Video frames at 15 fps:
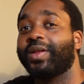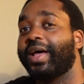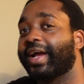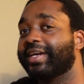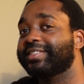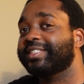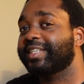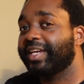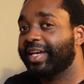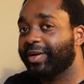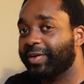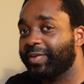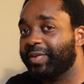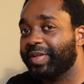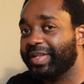like I
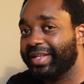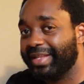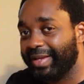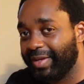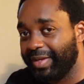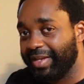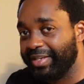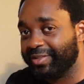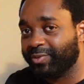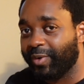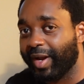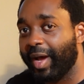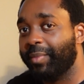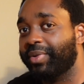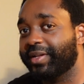said, is
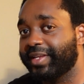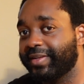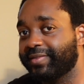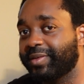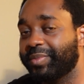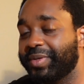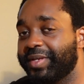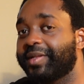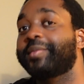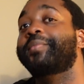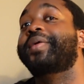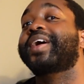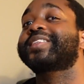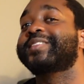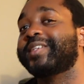what I believe to be the
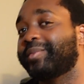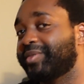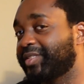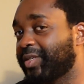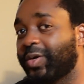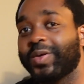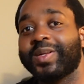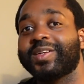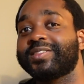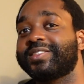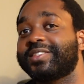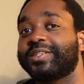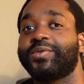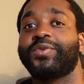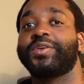best episode of the
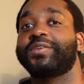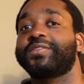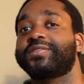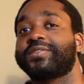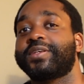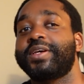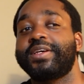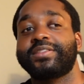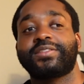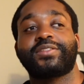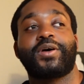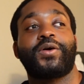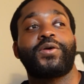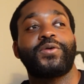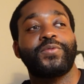series.
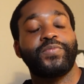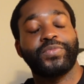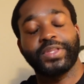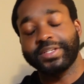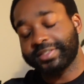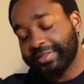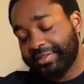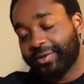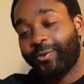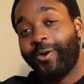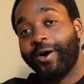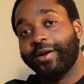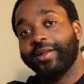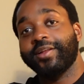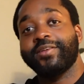So this is your
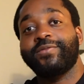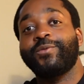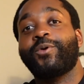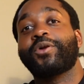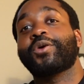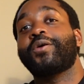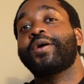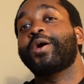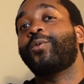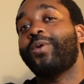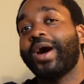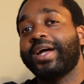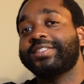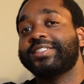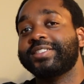warning. If you want to go ahead and
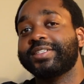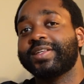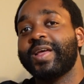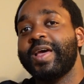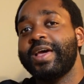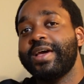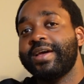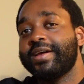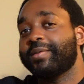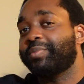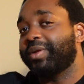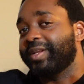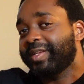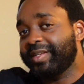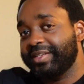watch it,
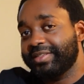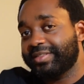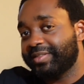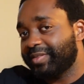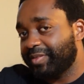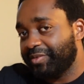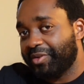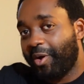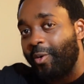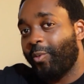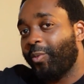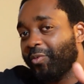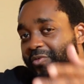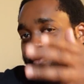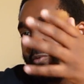please
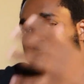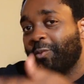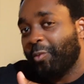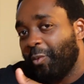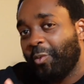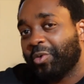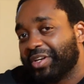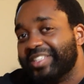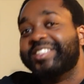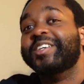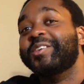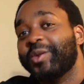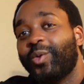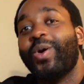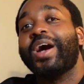don't
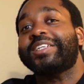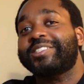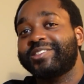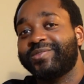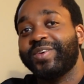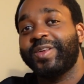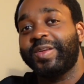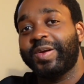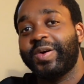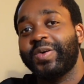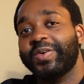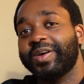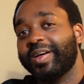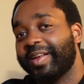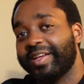continue to watch this
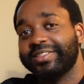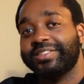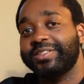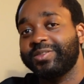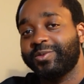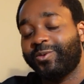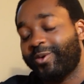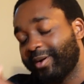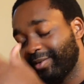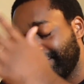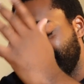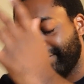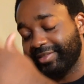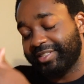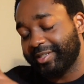video unless you
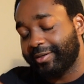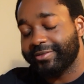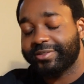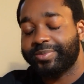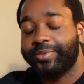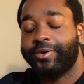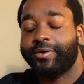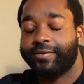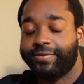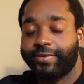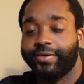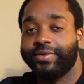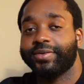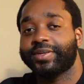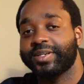want the show spoiled
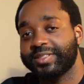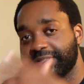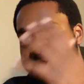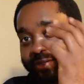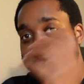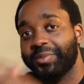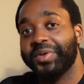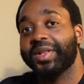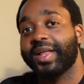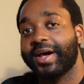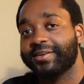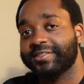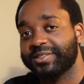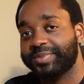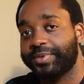for you, because there's going to be a
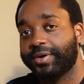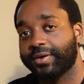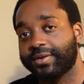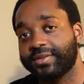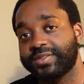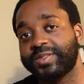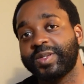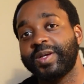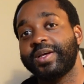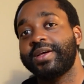lot of spoilers